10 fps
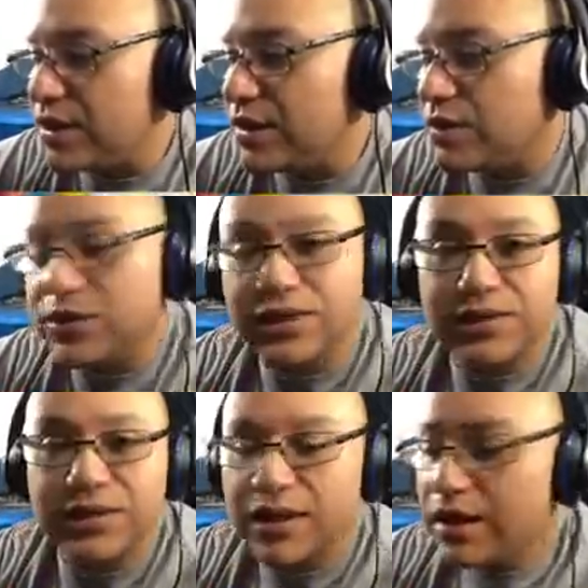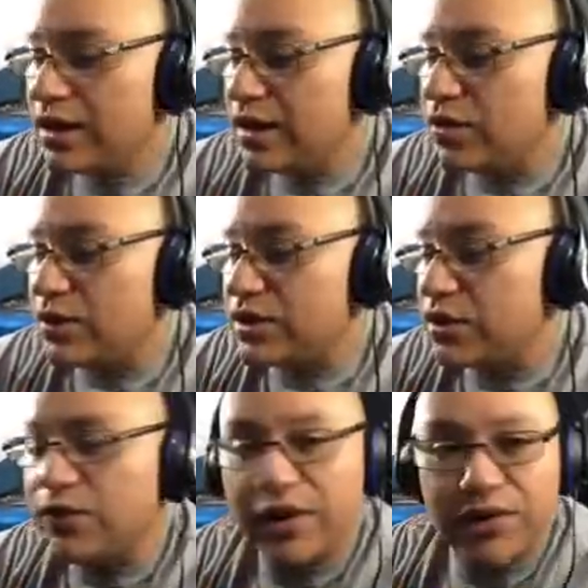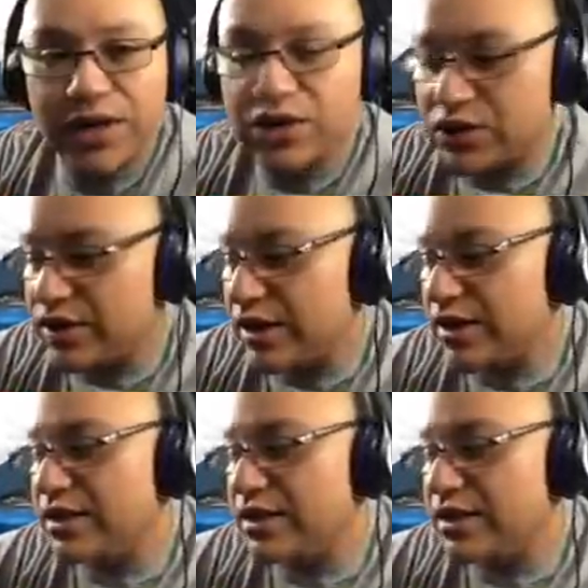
there was there was no variations like it